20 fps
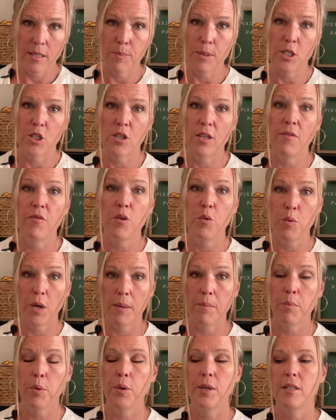especially if you
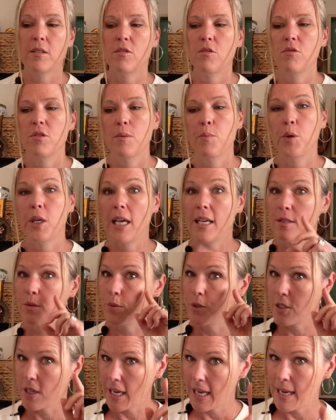rent points through someone else,
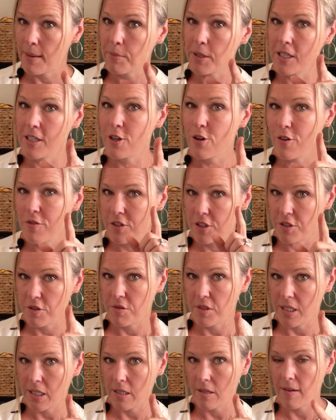which I am going to go over. So
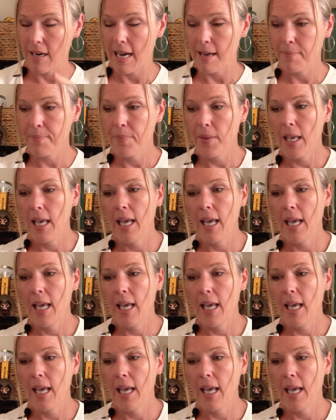stick around.